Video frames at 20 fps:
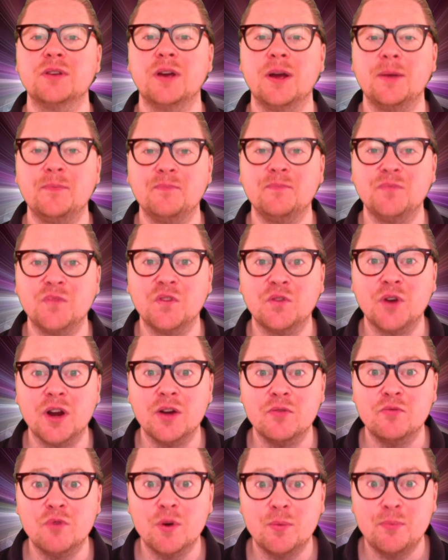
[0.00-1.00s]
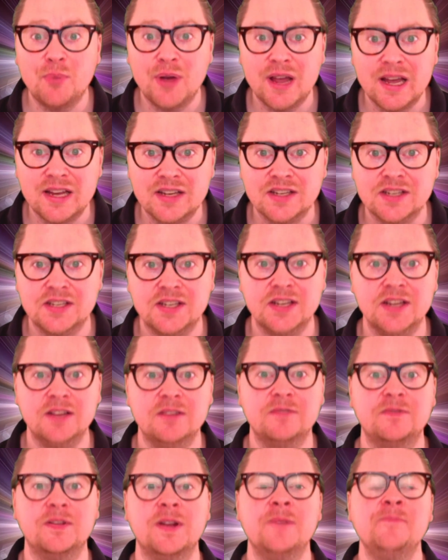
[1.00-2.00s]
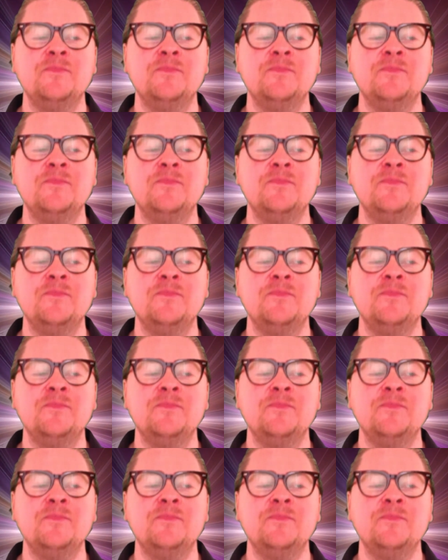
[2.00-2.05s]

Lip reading: very repetitive.